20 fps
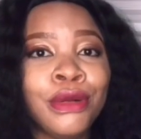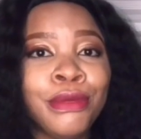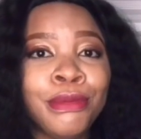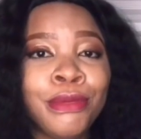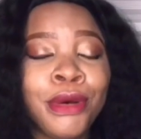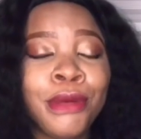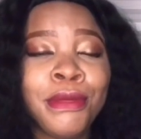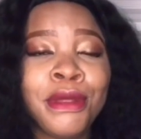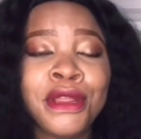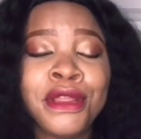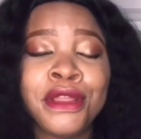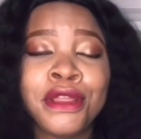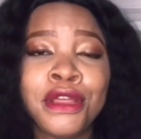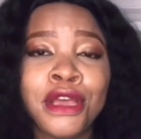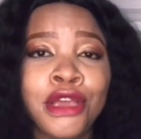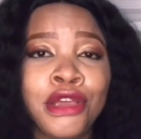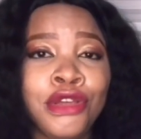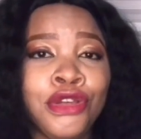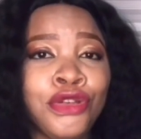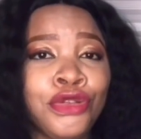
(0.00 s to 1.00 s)
mommy,
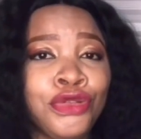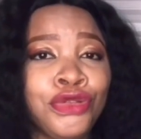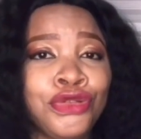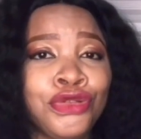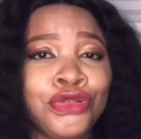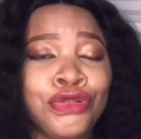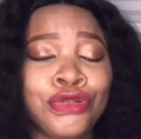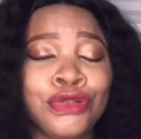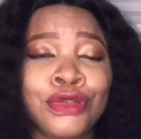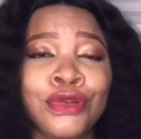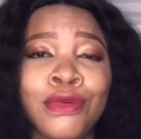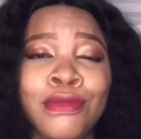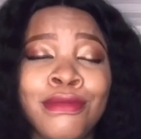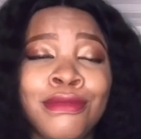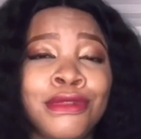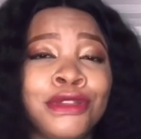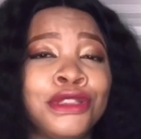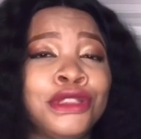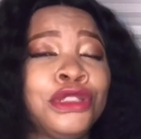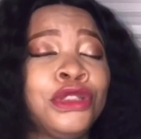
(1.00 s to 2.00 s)
thank you so
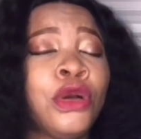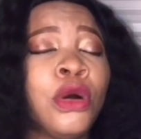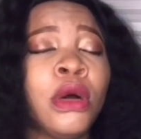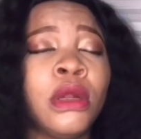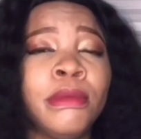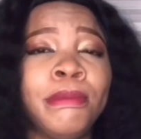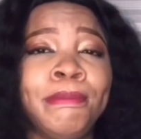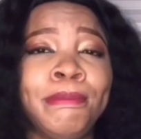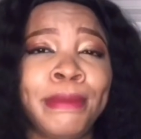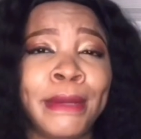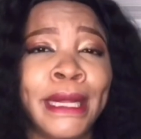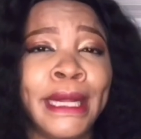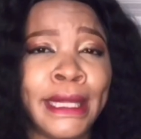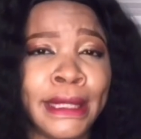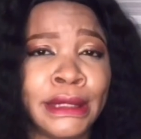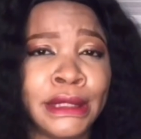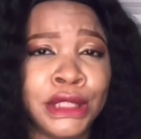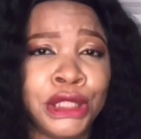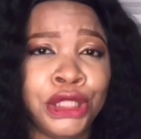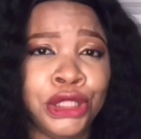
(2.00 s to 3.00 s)
much. God
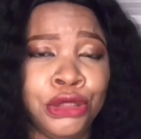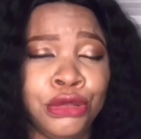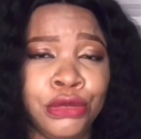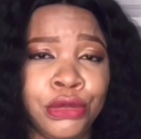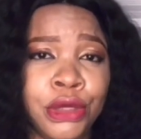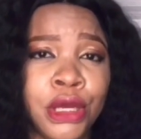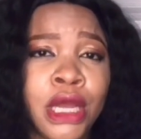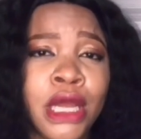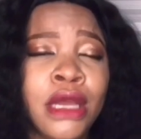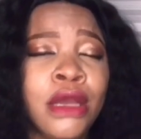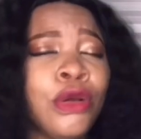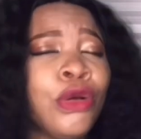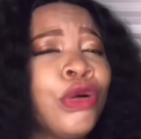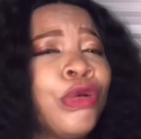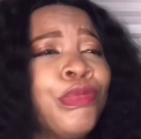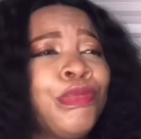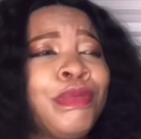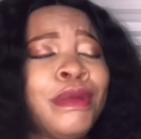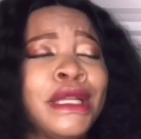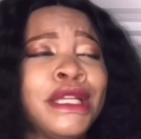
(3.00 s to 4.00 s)
bless you.
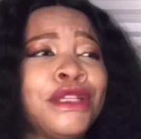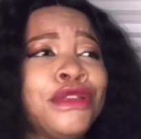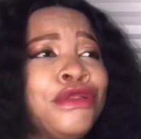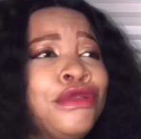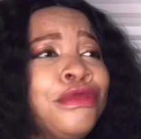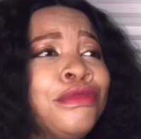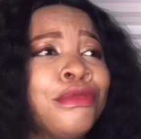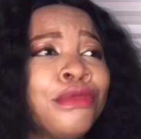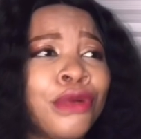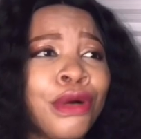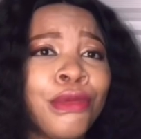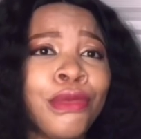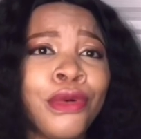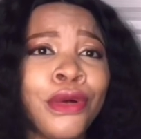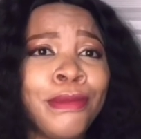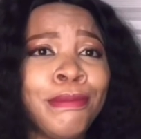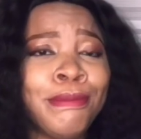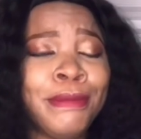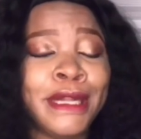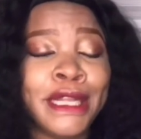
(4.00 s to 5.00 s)
God bless you, mom.
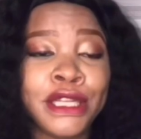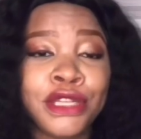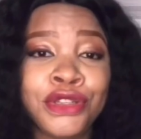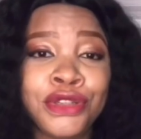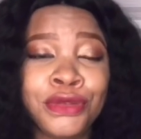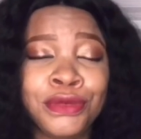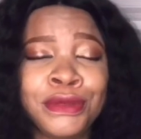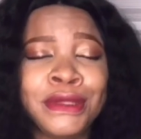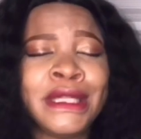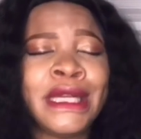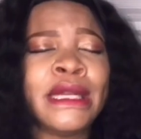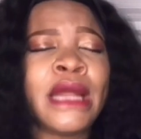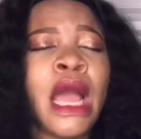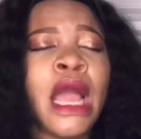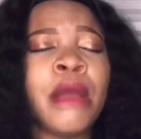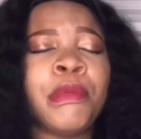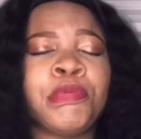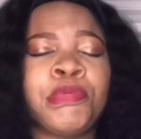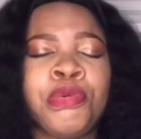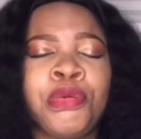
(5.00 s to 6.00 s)
God bless you. That
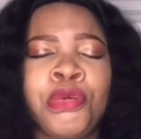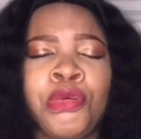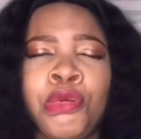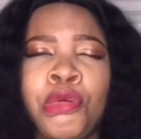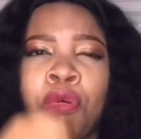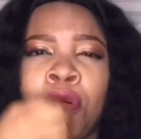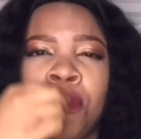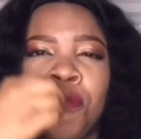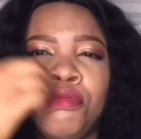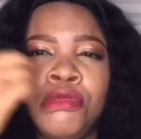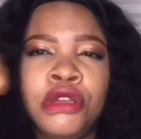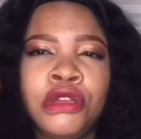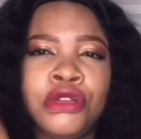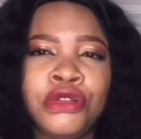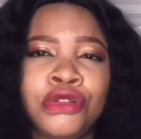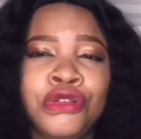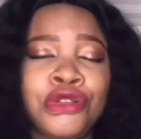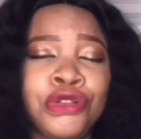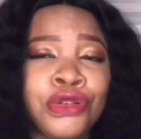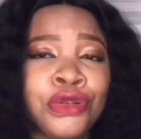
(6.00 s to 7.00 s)
I
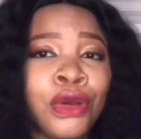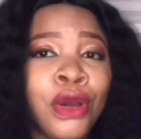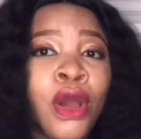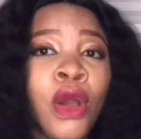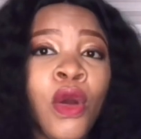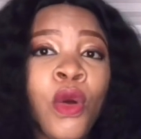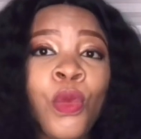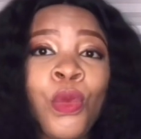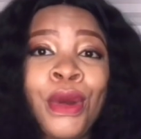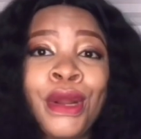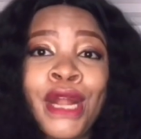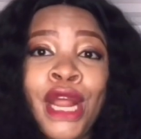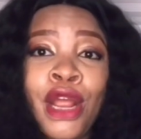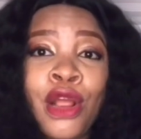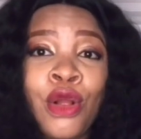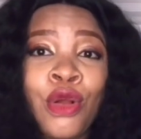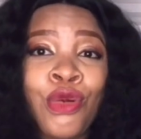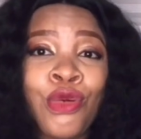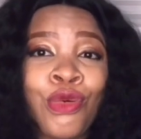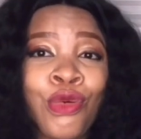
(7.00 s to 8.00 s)
promise you, when I
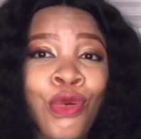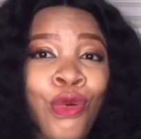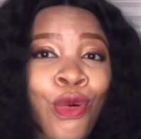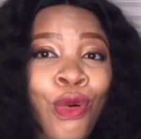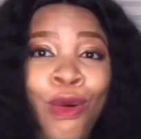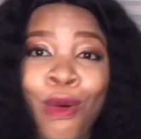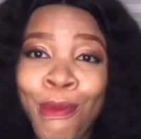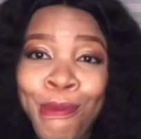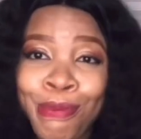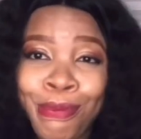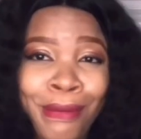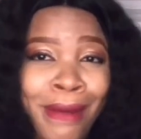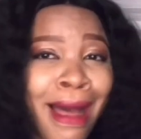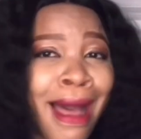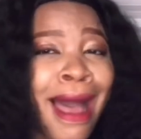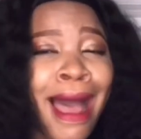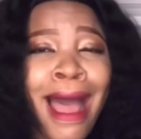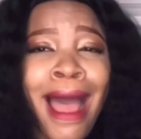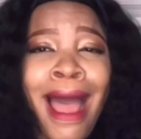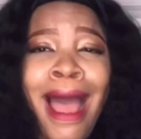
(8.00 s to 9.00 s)
grow up,
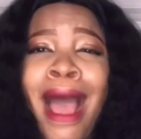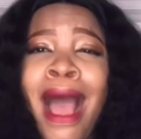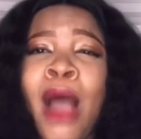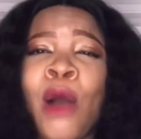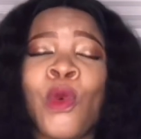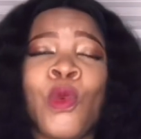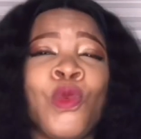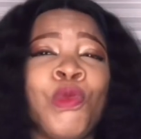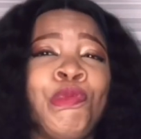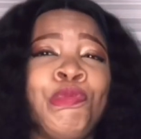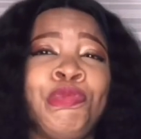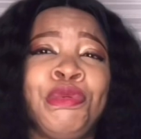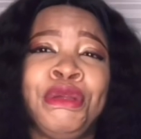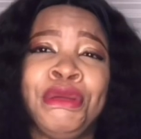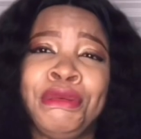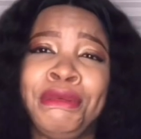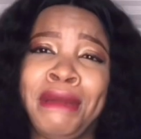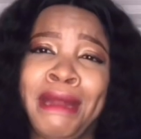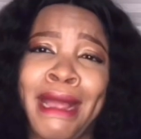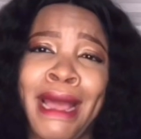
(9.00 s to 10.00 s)
I'll
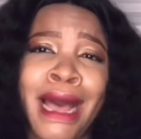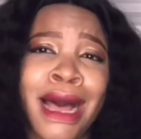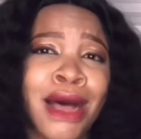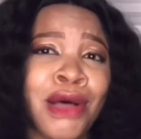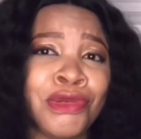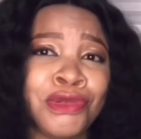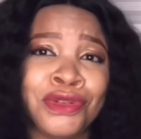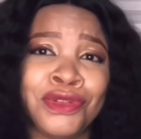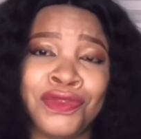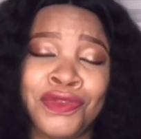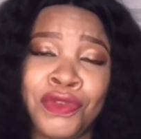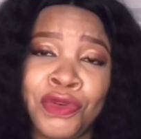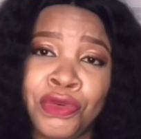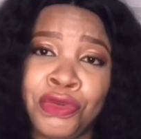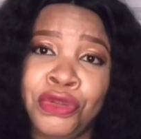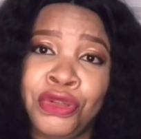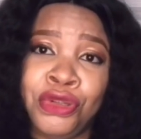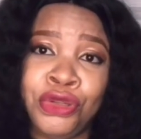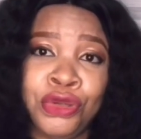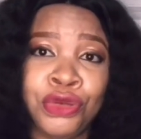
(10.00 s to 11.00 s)
build a house for
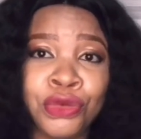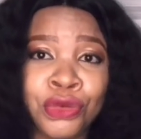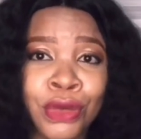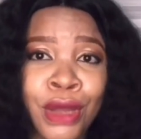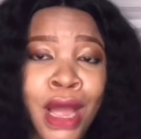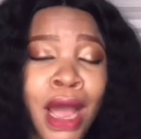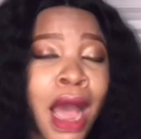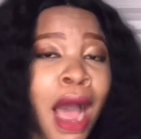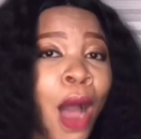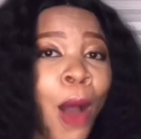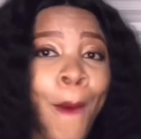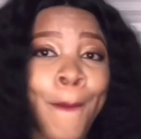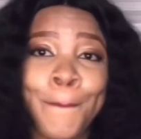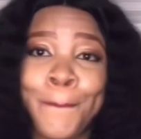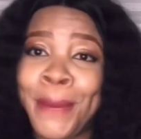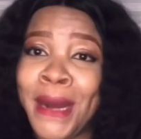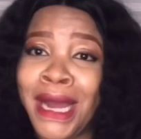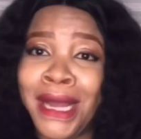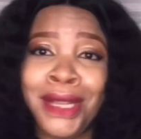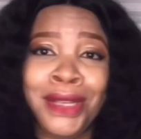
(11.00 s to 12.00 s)
you. I'll
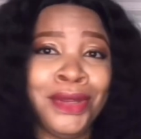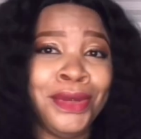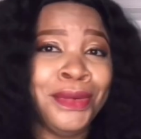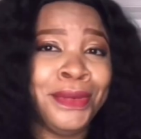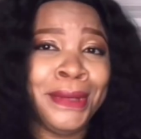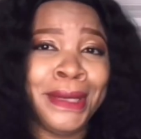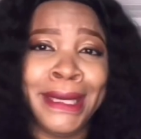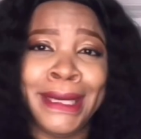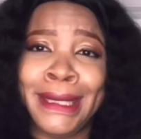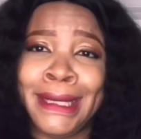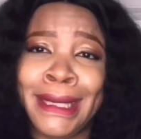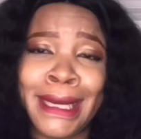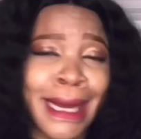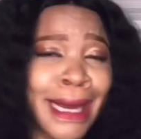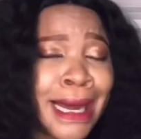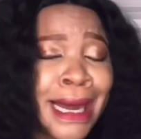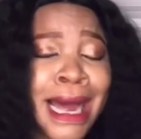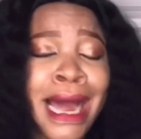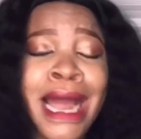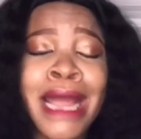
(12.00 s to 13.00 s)
buy you a
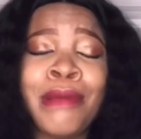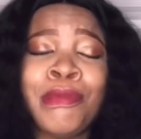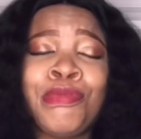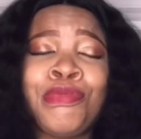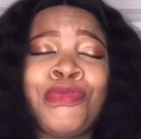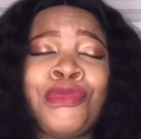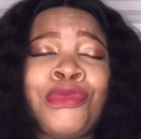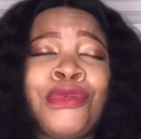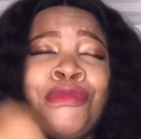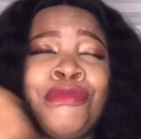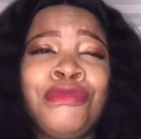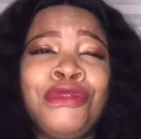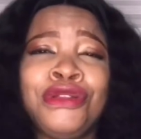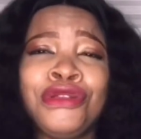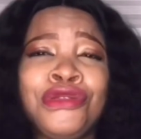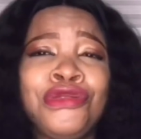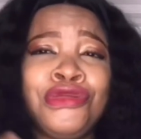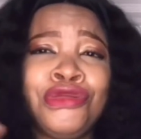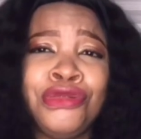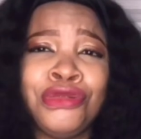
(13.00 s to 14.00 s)
car. I
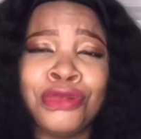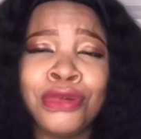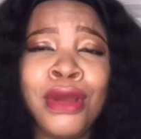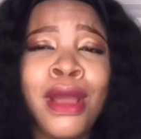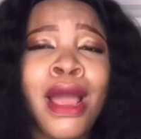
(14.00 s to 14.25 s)
promise you.